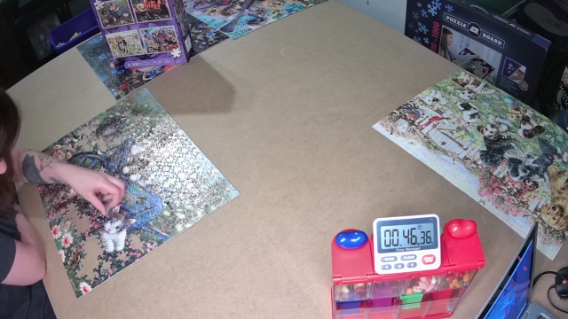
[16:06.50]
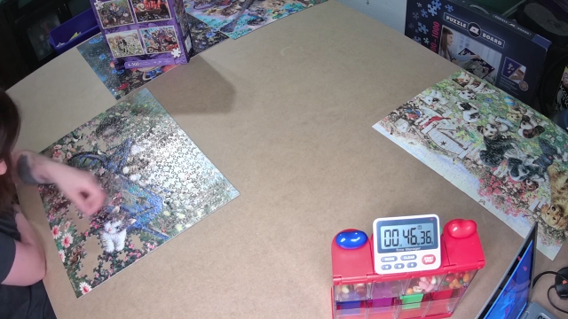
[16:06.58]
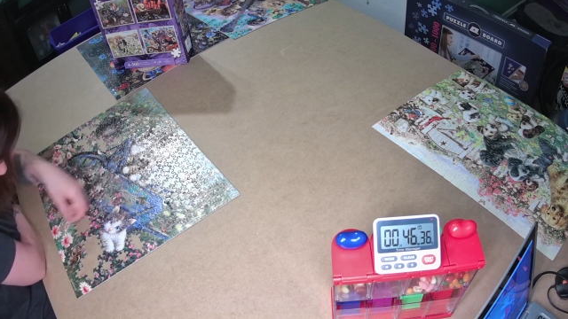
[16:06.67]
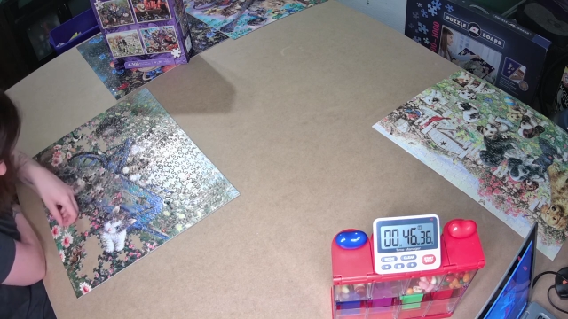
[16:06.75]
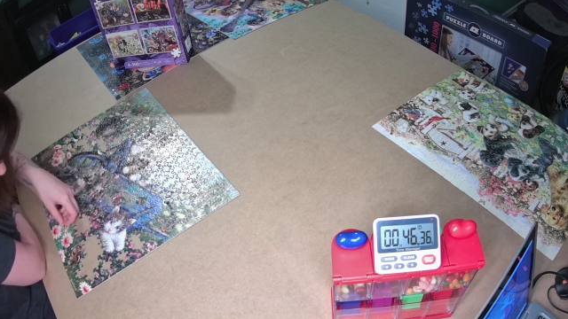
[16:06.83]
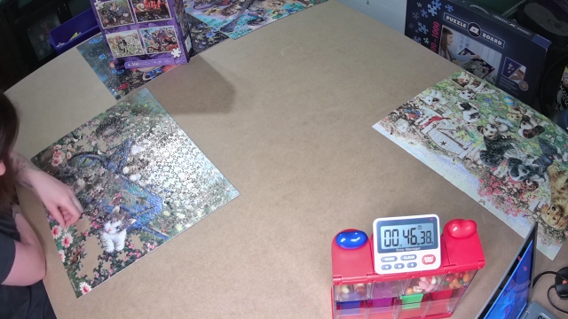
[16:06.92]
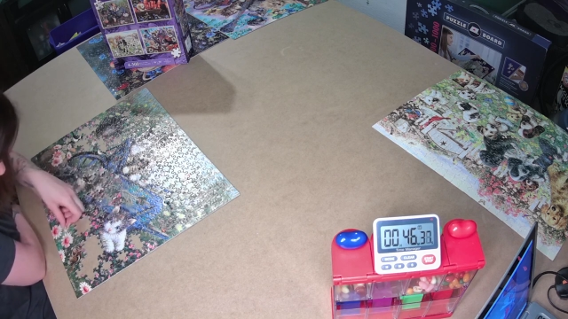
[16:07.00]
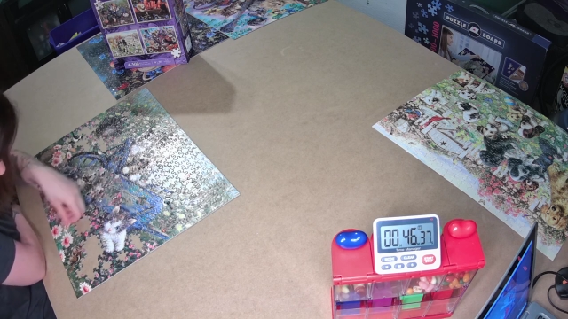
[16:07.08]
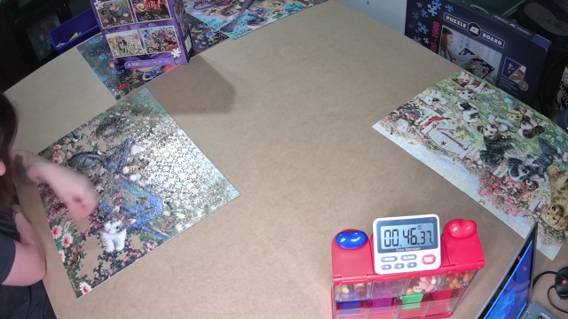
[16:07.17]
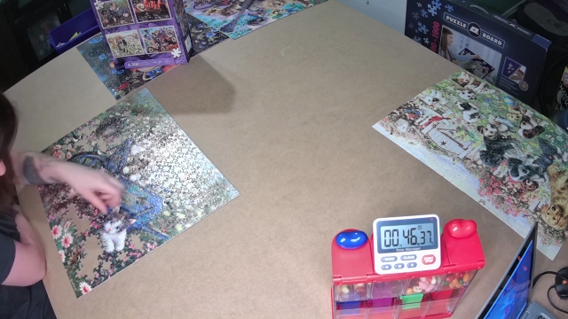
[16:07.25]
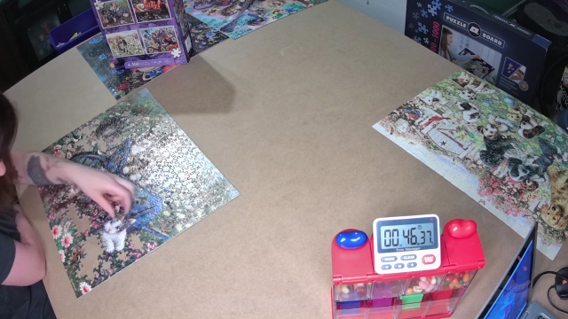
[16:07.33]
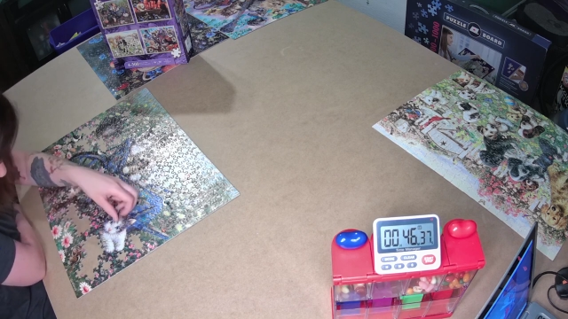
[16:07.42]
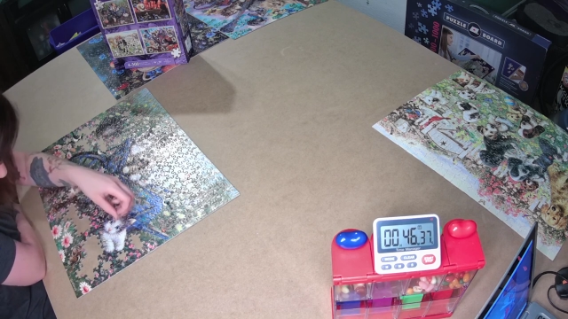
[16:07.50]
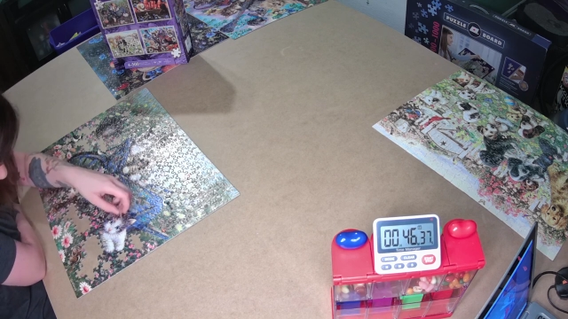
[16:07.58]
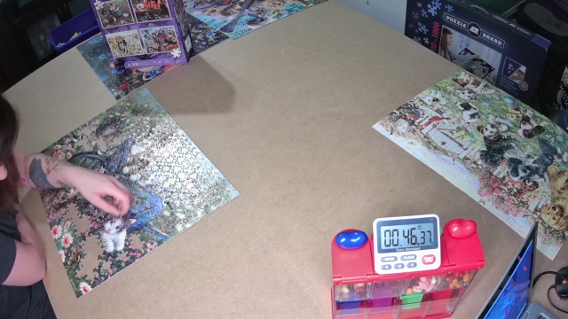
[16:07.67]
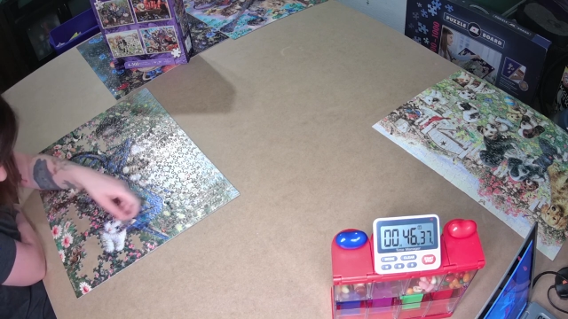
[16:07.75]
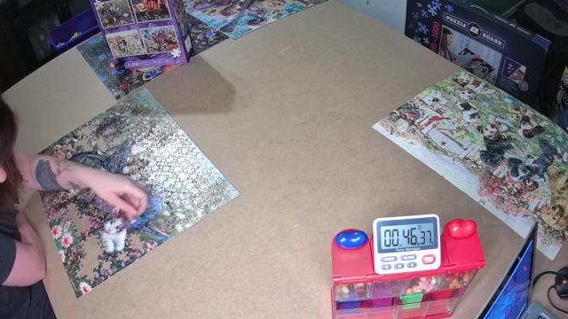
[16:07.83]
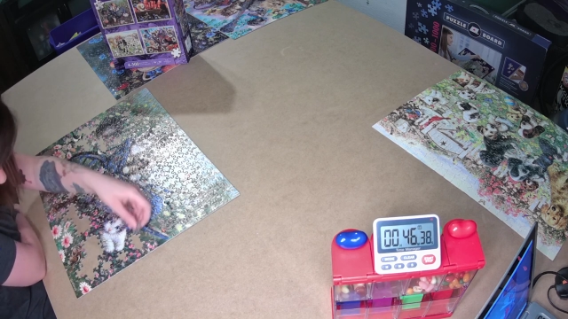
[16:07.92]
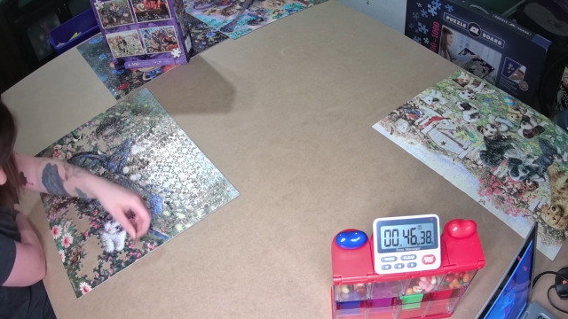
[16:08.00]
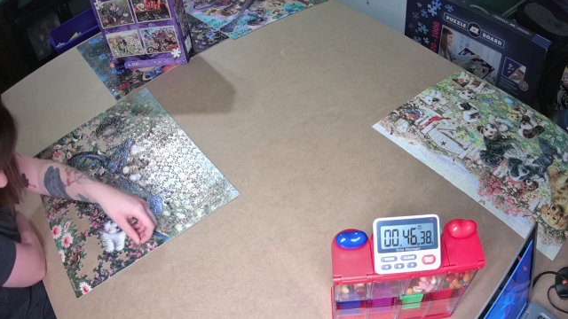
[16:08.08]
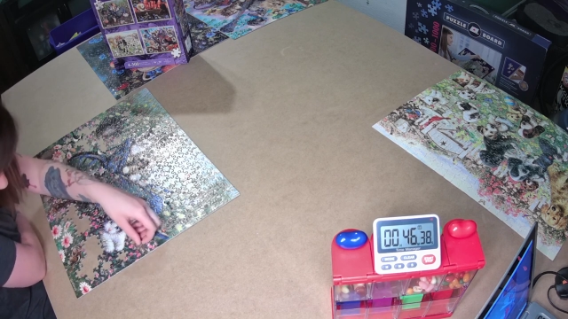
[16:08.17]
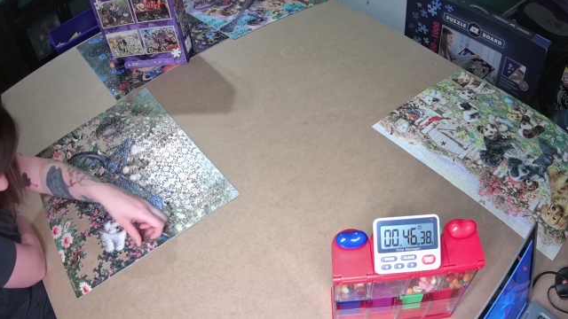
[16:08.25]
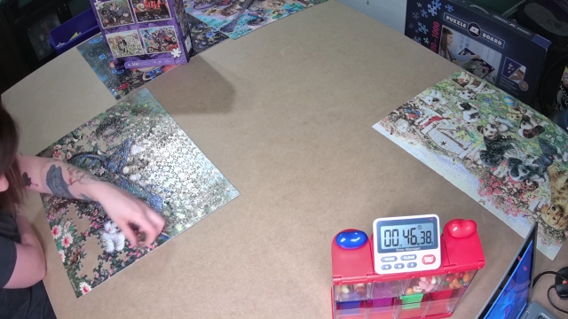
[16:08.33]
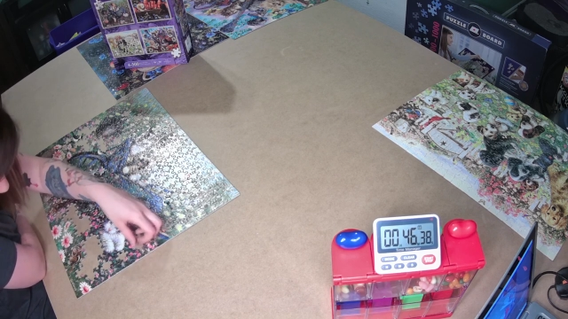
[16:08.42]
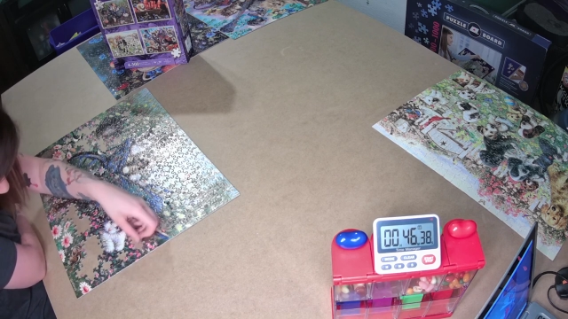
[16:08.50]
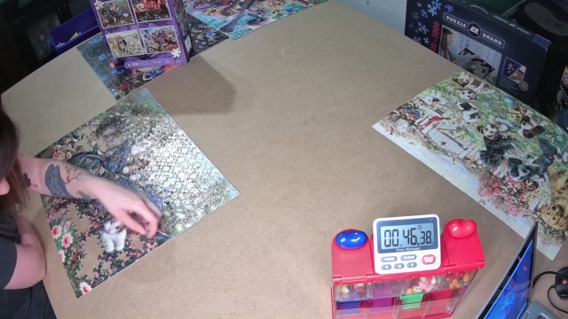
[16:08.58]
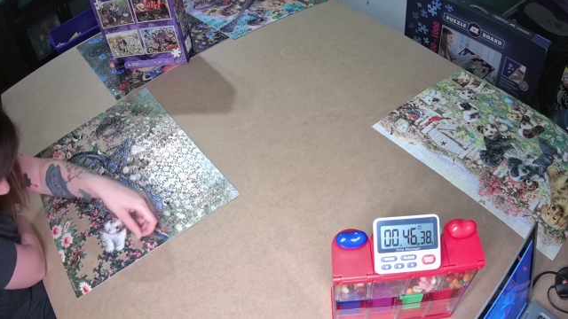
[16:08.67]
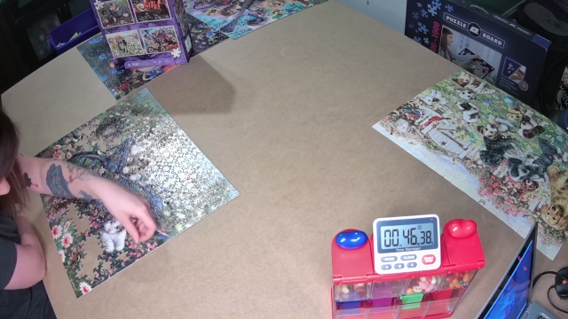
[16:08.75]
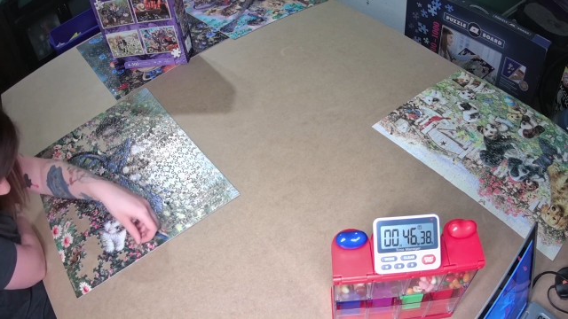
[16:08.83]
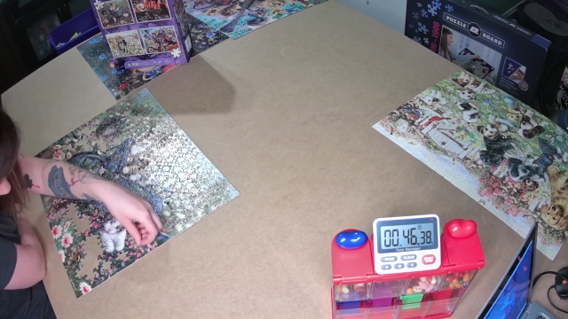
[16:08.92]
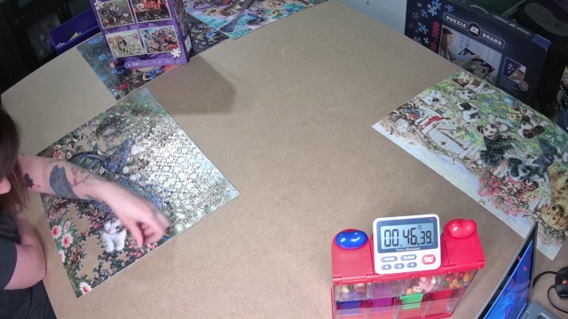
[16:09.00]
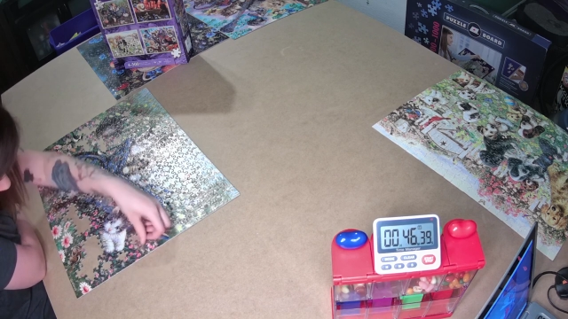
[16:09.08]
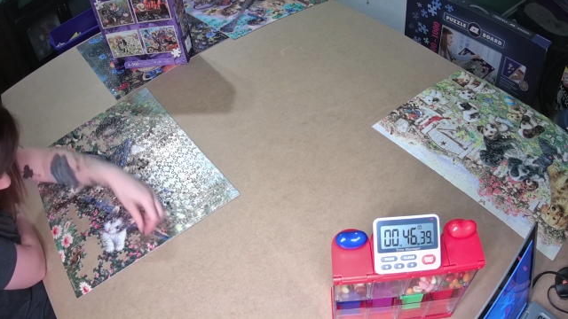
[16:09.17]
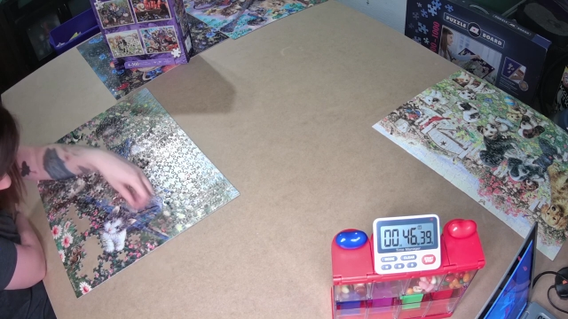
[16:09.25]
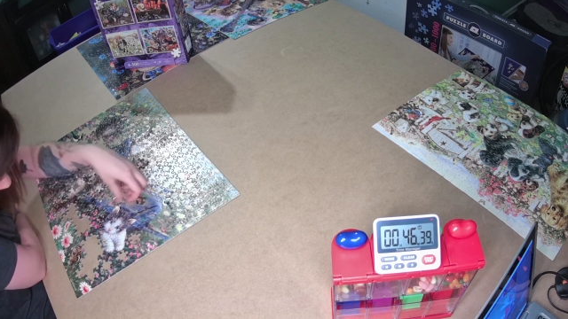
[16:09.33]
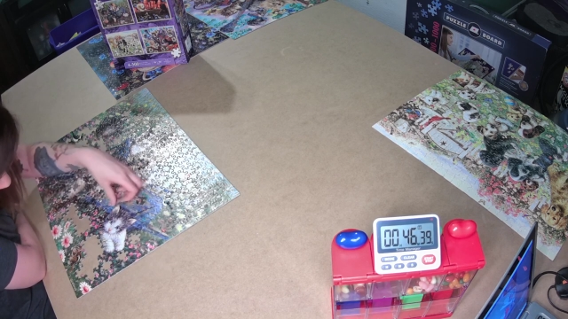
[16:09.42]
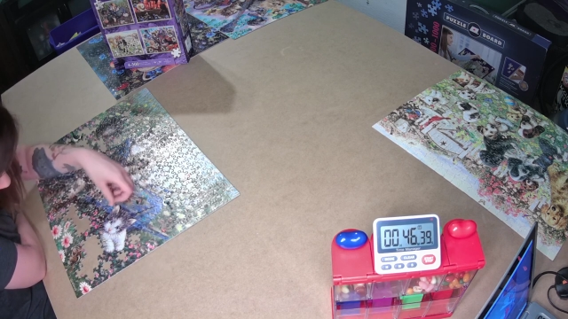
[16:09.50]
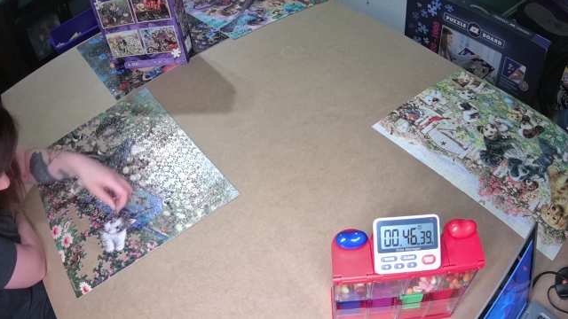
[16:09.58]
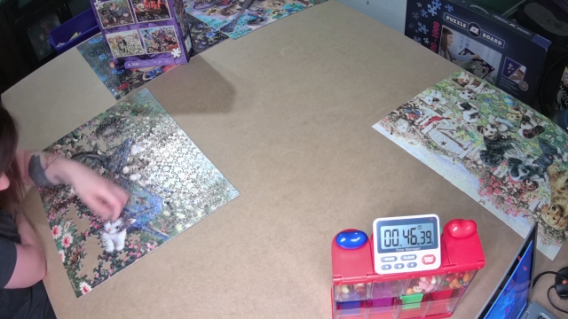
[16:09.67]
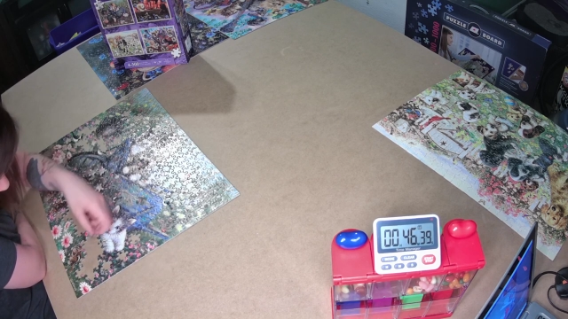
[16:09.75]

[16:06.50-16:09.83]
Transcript: Nobody's mouth can be seen.